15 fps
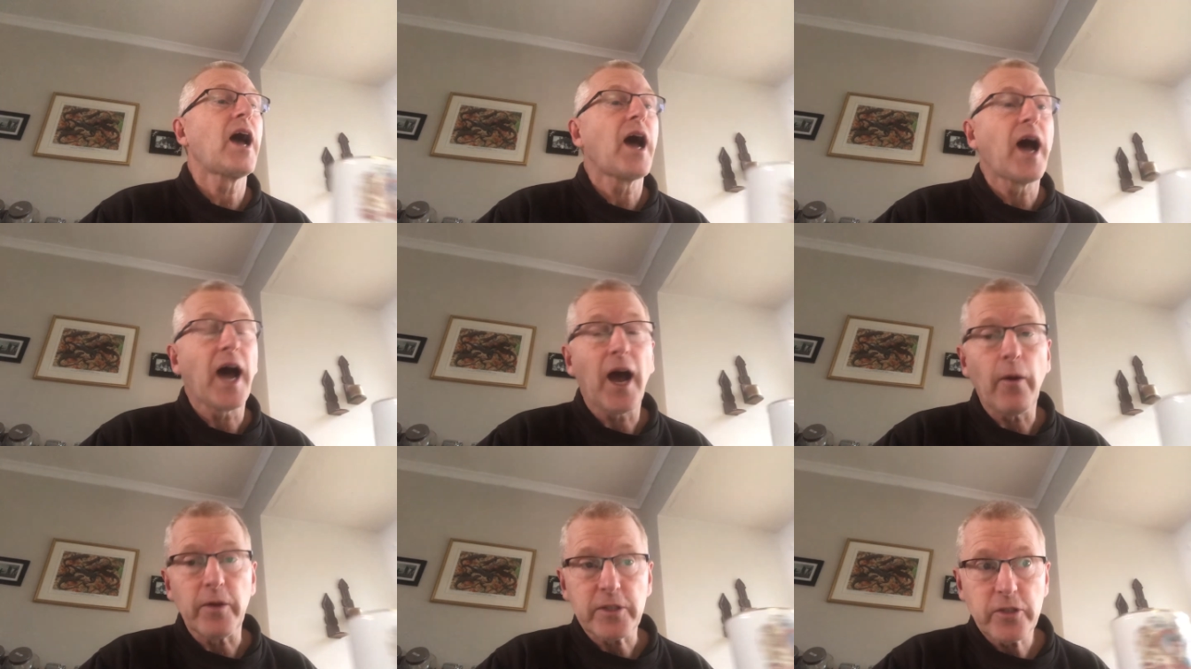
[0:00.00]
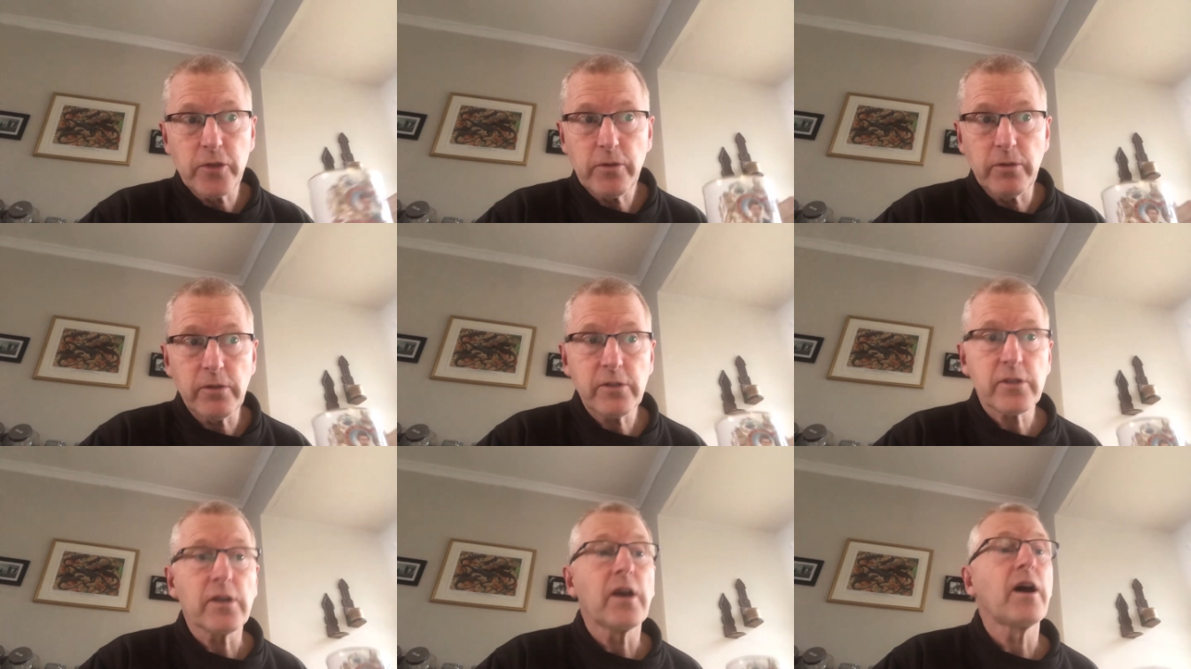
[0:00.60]
Our
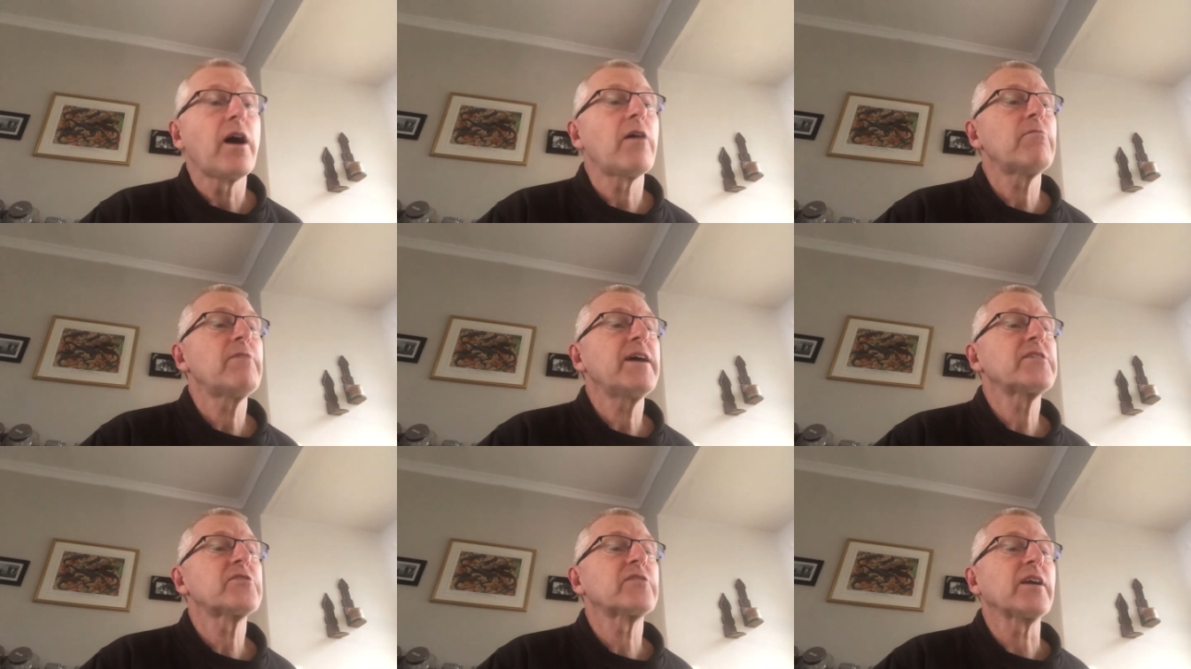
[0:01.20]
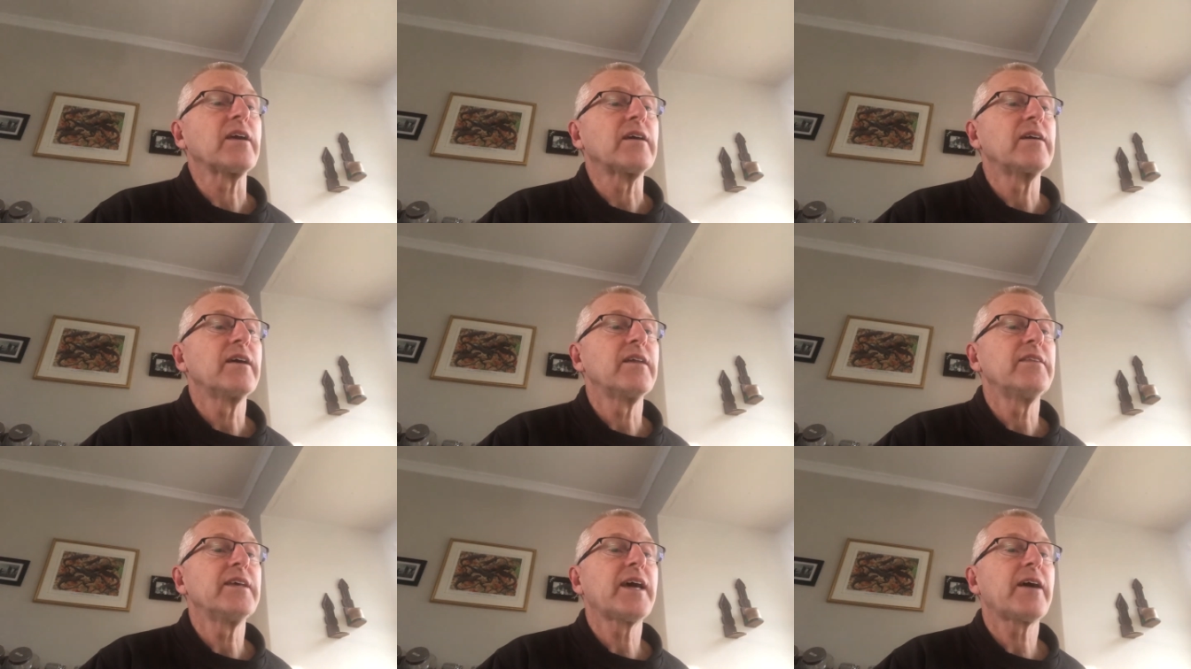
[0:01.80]
tools are resting in
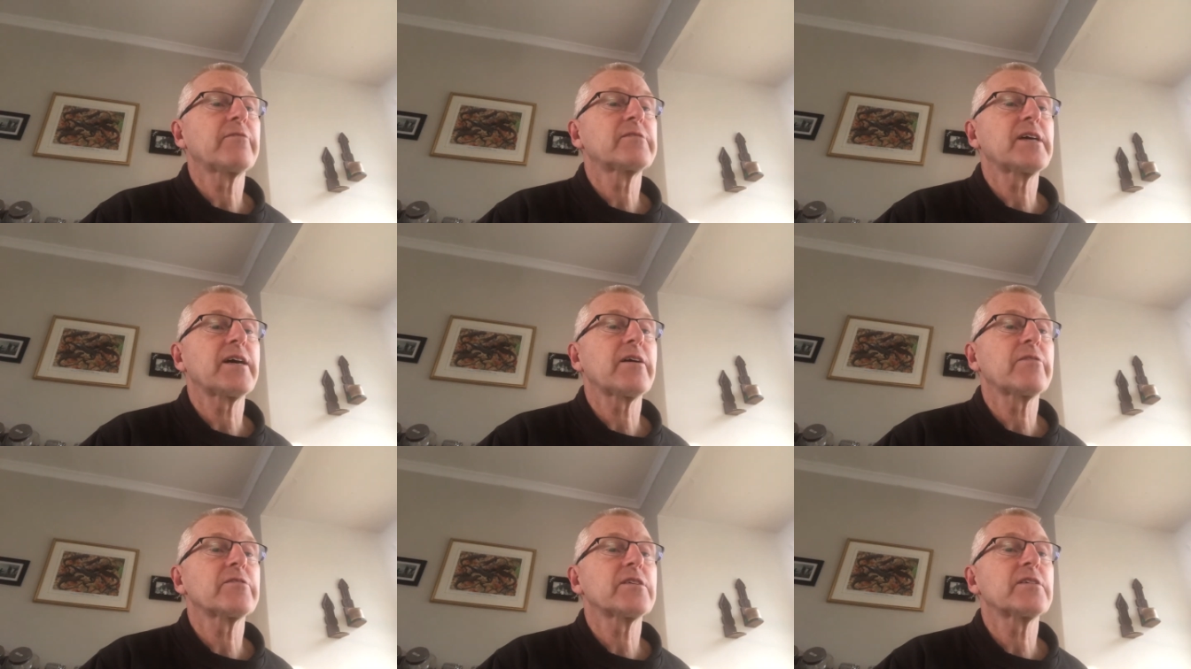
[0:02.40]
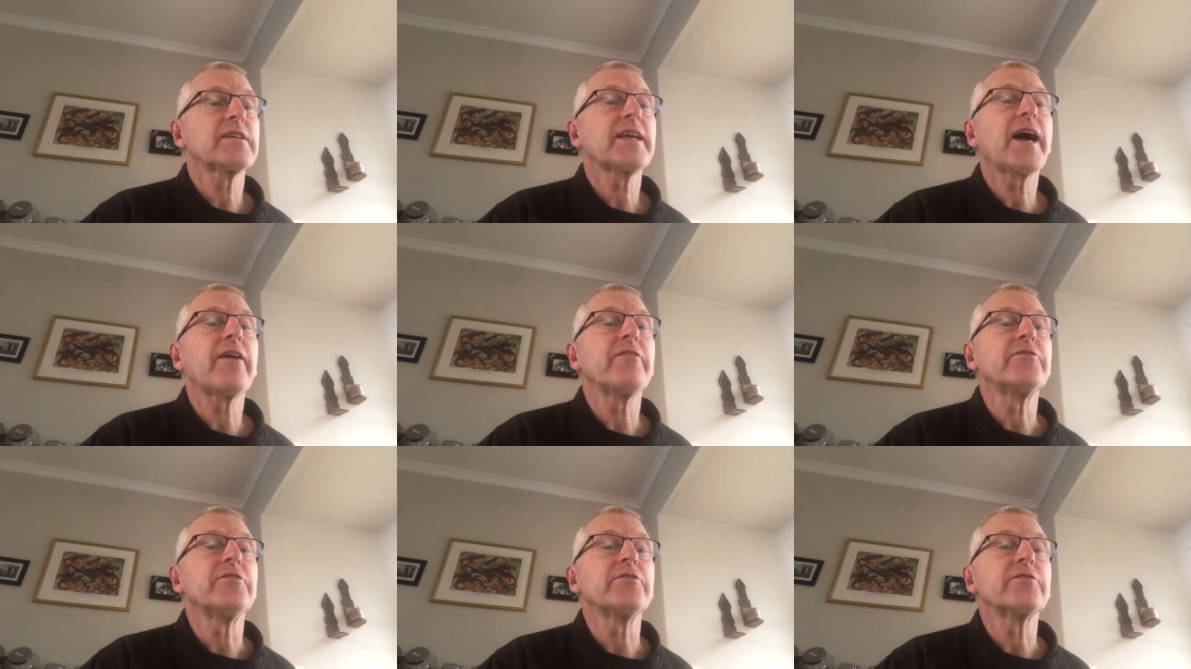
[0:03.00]
the outhouses and
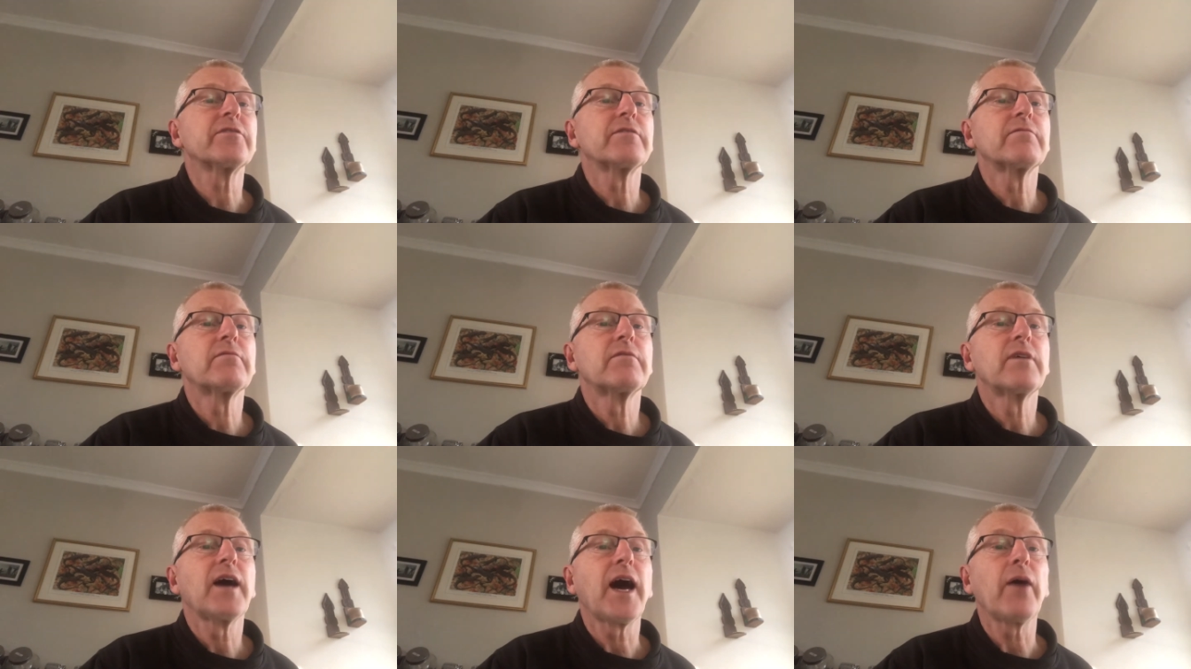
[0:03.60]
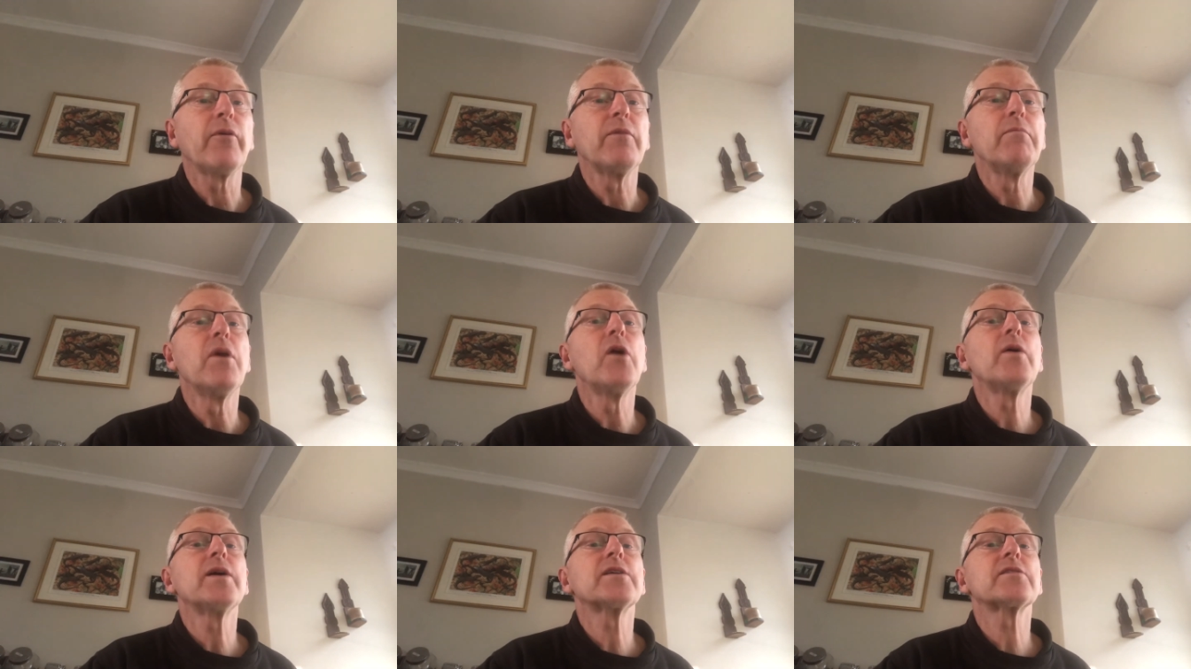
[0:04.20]
garages. Our
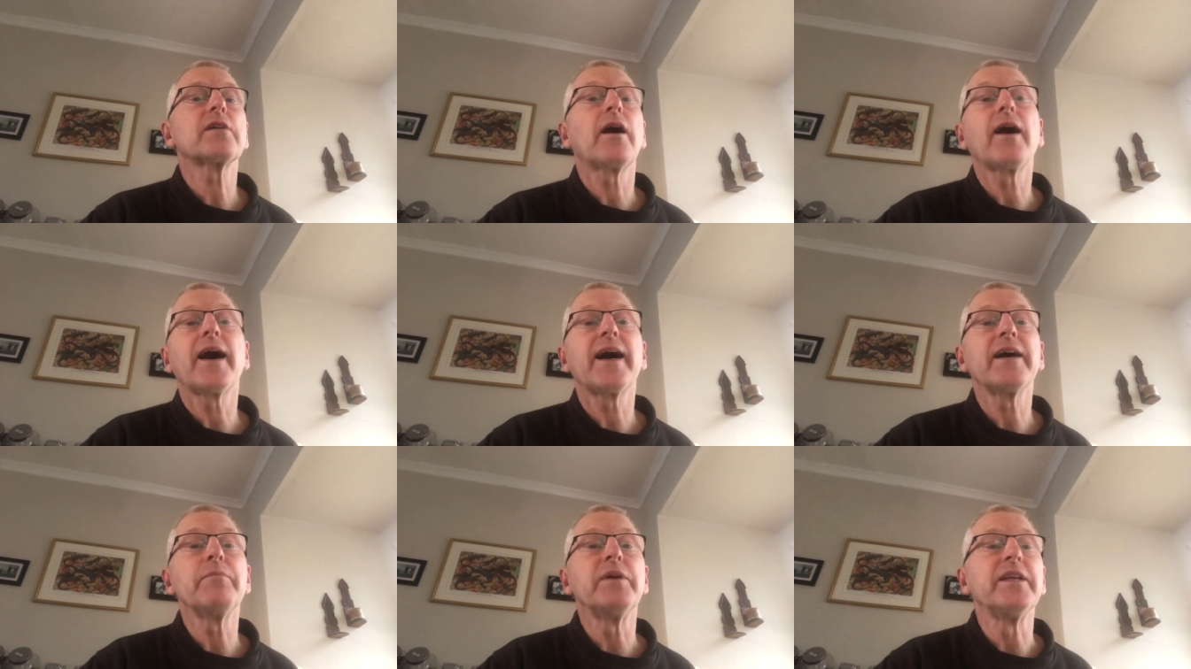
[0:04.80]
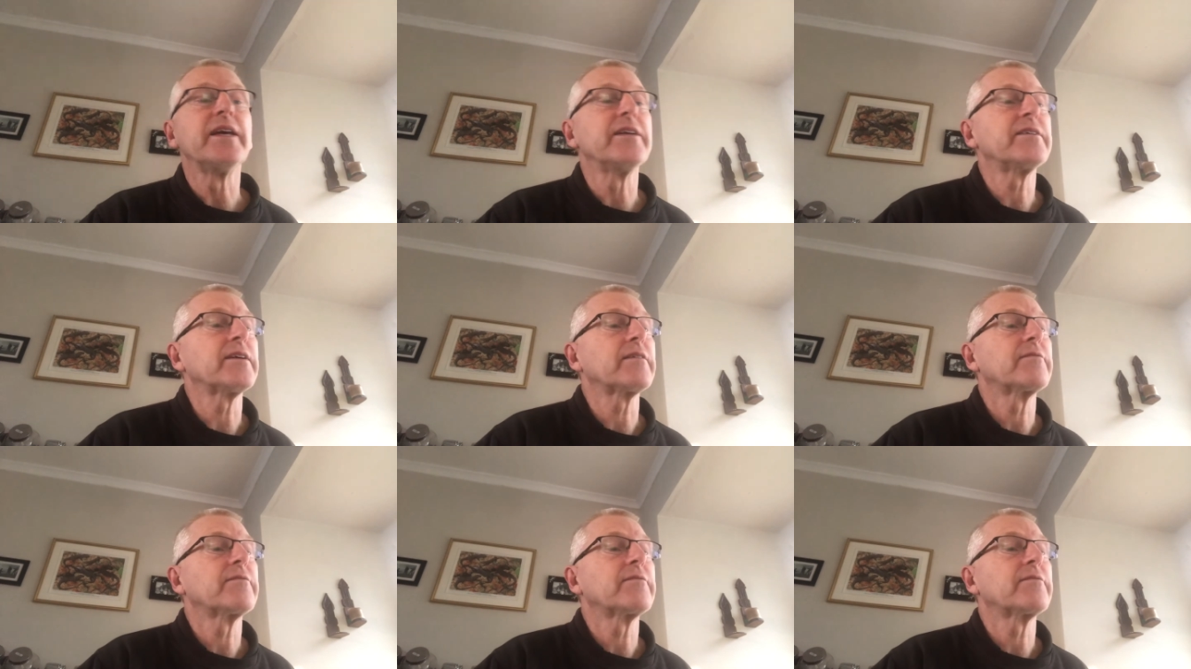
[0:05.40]
mowers are hibernating.